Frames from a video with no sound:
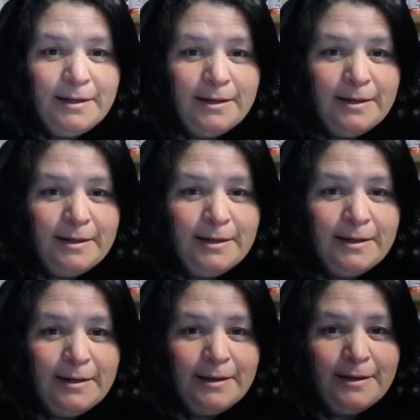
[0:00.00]

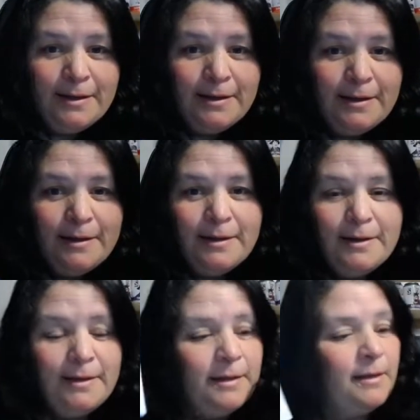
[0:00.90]

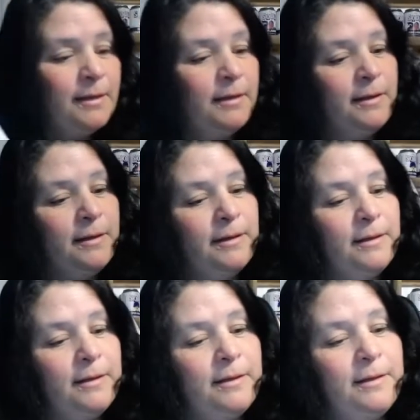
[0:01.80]

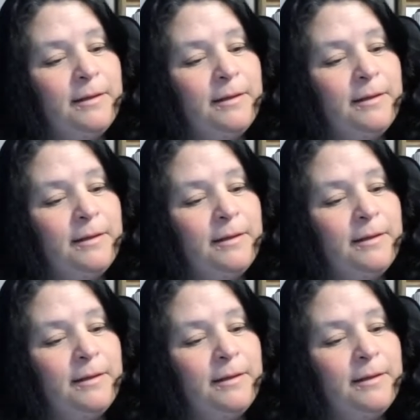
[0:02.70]
(no one is talking)